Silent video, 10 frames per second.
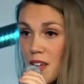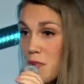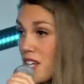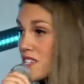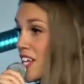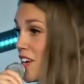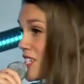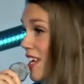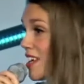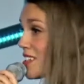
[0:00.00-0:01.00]
because they're
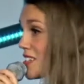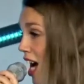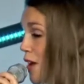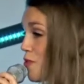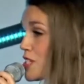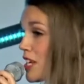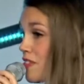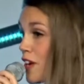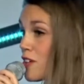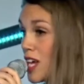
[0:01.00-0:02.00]
taking
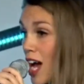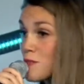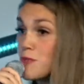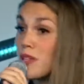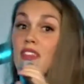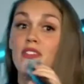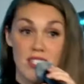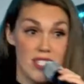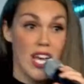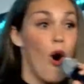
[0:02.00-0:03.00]
their time to be like, this is how